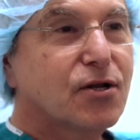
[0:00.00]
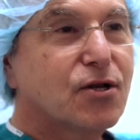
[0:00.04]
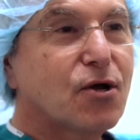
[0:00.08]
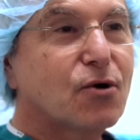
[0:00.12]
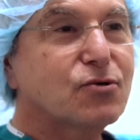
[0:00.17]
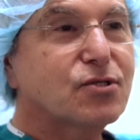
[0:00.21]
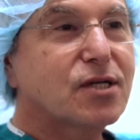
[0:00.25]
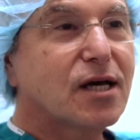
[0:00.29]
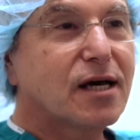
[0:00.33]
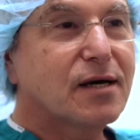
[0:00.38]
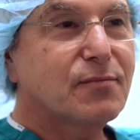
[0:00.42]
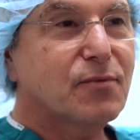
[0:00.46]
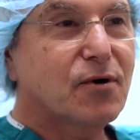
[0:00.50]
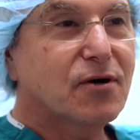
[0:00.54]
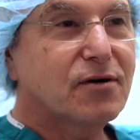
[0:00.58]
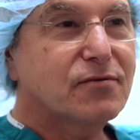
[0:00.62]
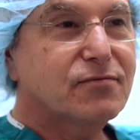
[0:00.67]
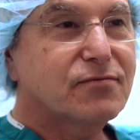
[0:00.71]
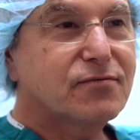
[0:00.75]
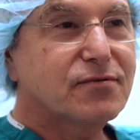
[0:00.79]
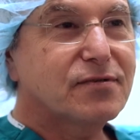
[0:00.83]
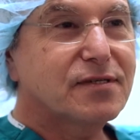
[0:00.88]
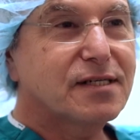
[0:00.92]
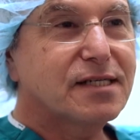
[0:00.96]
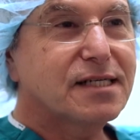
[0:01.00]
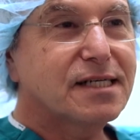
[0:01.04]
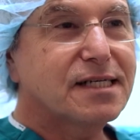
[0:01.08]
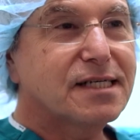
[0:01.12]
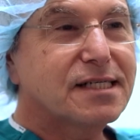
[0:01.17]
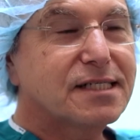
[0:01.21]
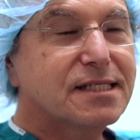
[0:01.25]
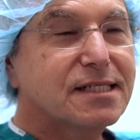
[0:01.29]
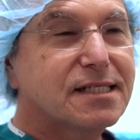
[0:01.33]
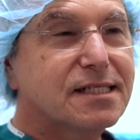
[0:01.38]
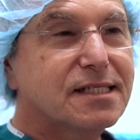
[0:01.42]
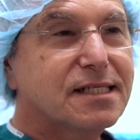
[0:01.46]
no time off
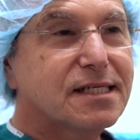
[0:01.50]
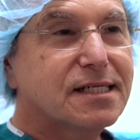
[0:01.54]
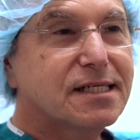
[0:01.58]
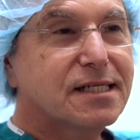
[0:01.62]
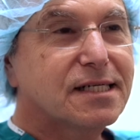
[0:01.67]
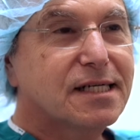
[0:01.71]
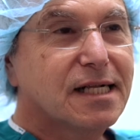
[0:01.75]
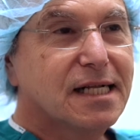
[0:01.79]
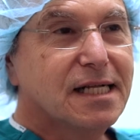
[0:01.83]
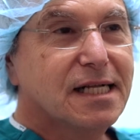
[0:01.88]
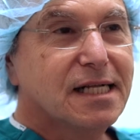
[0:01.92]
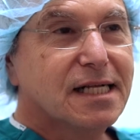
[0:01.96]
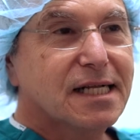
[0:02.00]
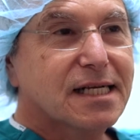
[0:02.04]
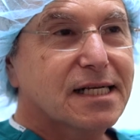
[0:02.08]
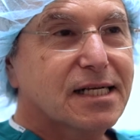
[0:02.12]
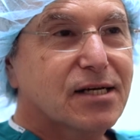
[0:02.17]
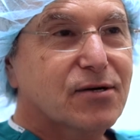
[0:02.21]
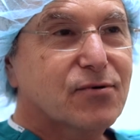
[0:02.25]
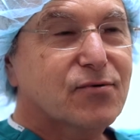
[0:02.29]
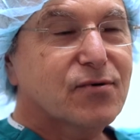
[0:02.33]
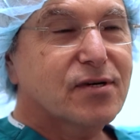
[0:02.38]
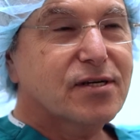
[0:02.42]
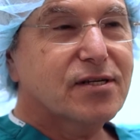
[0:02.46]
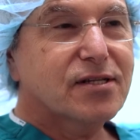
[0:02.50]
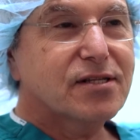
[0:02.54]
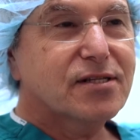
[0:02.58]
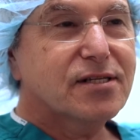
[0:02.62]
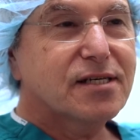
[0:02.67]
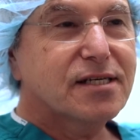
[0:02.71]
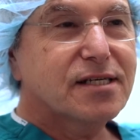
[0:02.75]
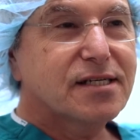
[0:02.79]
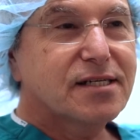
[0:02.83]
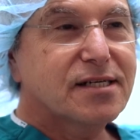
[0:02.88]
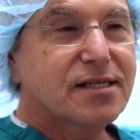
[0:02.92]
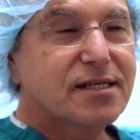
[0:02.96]
and get rid of
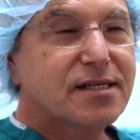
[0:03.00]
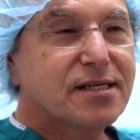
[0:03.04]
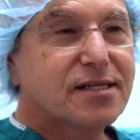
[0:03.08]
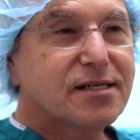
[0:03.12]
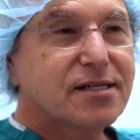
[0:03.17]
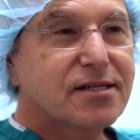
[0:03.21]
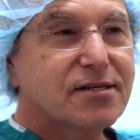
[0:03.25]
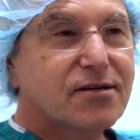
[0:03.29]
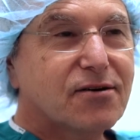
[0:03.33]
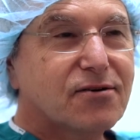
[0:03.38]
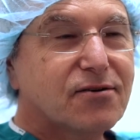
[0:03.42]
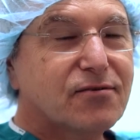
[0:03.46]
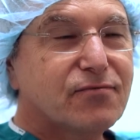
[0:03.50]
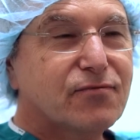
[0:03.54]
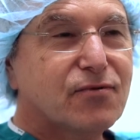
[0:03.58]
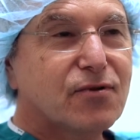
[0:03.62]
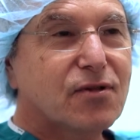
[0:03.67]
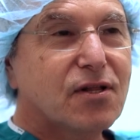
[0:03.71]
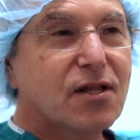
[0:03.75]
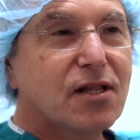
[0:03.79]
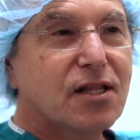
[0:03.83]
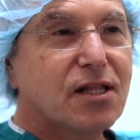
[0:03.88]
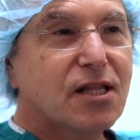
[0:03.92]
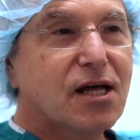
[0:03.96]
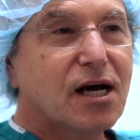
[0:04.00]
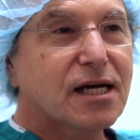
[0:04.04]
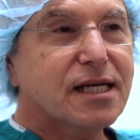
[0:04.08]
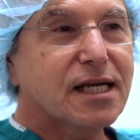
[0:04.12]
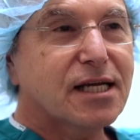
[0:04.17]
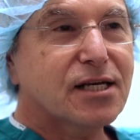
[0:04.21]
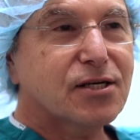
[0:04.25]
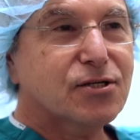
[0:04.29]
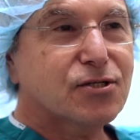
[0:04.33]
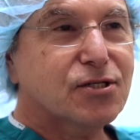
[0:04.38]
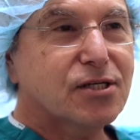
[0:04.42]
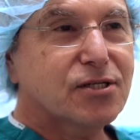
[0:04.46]
the awful
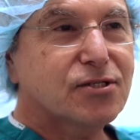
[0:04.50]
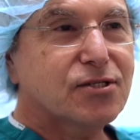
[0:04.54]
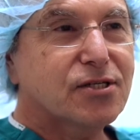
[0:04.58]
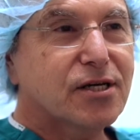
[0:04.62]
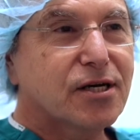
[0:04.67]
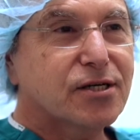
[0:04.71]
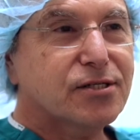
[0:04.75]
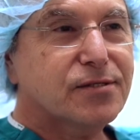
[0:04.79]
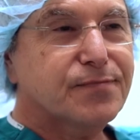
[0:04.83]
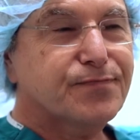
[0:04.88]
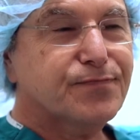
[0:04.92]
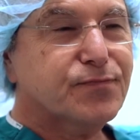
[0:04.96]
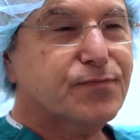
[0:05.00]
locking sensation.